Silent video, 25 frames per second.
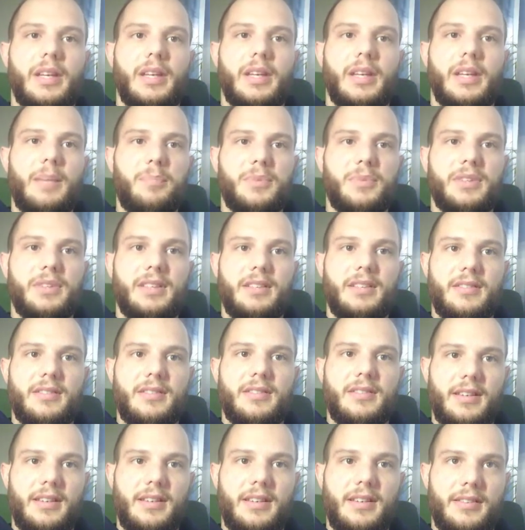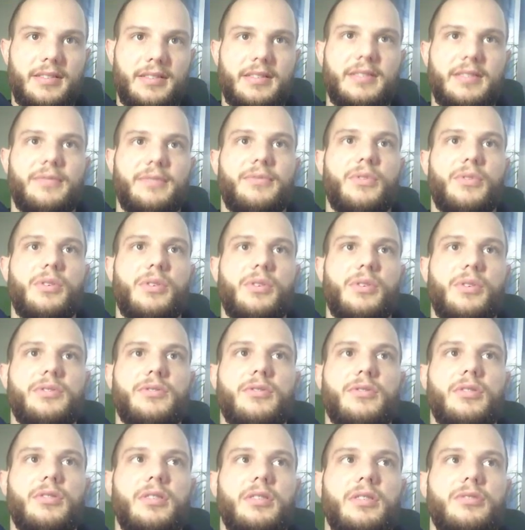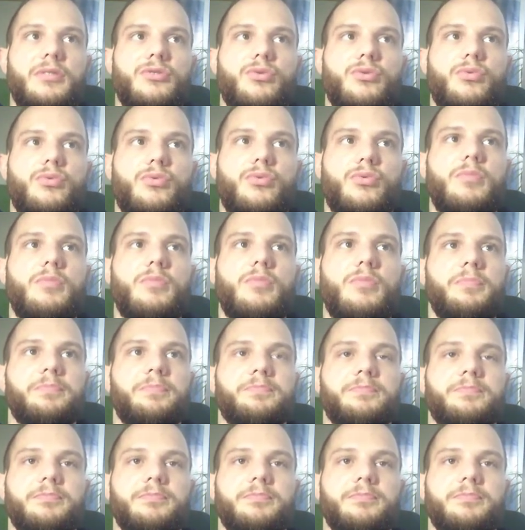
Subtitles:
yep, this is the first shroom,